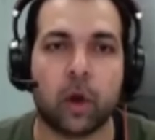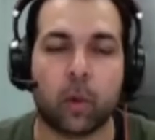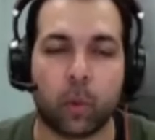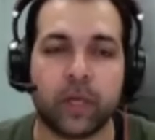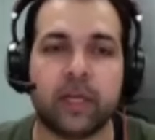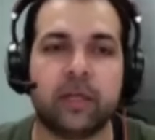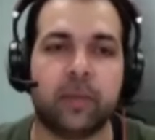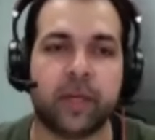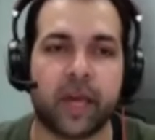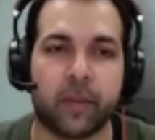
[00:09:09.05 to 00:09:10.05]
we need to
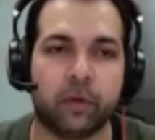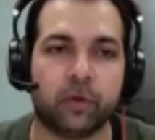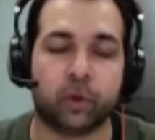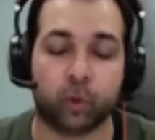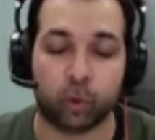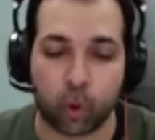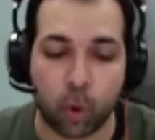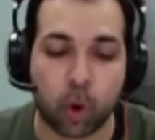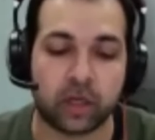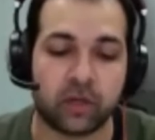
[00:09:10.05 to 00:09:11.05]
be able to
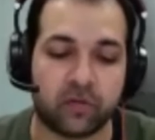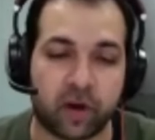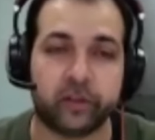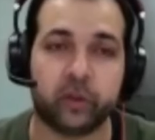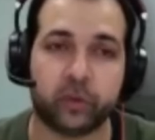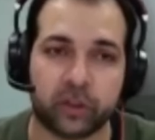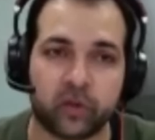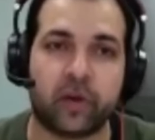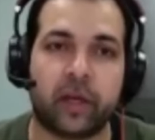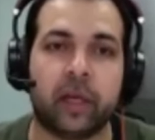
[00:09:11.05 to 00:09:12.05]
quantify
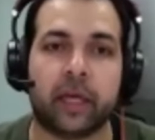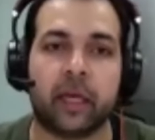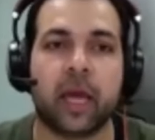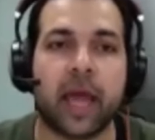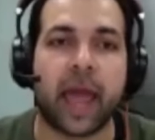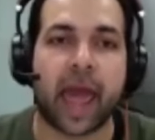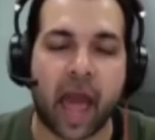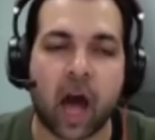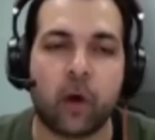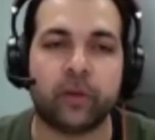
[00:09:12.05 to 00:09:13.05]
specifically
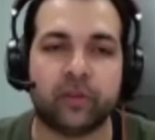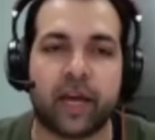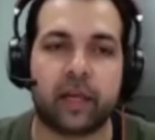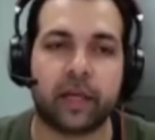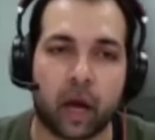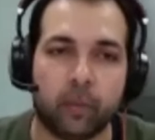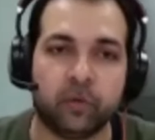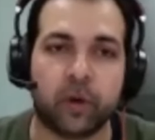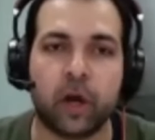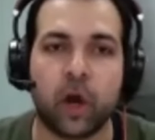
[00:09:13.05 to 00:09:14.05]
how exactly
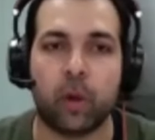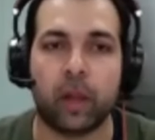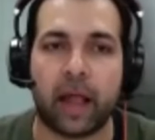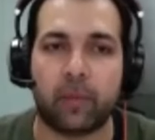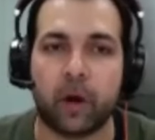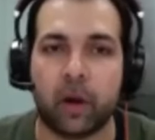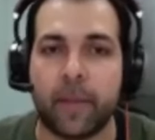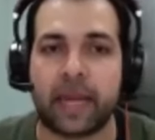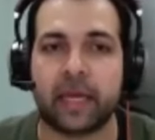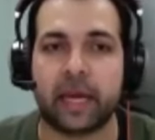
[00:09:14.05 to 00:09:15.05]
HubSpot will help her
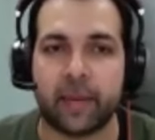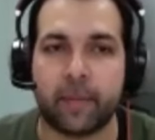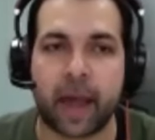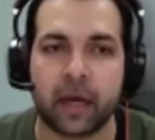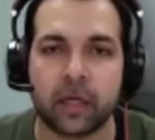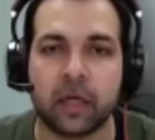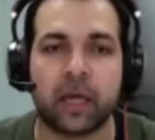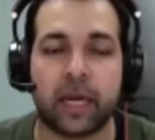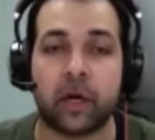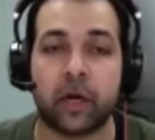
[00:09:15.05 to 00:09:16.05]
make an impact
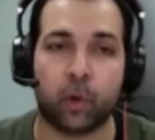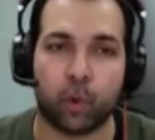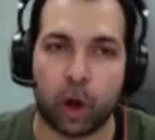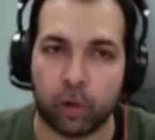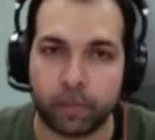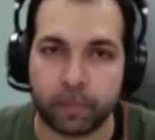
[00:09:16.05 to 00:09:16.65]
in her role,